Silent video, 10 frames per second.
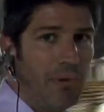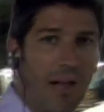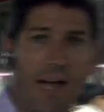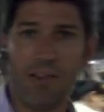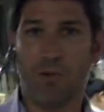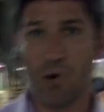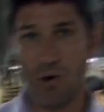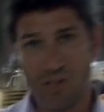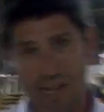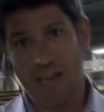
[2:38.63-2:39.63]
applying the
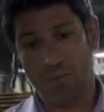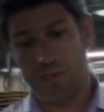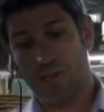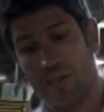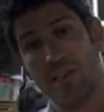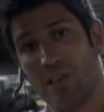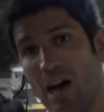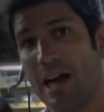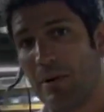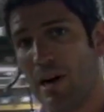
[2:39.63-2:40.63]
rosette, which is the
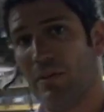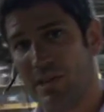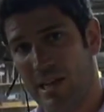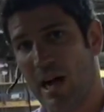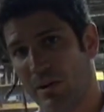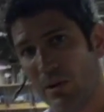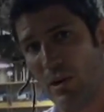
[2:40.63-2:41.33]
design around the sound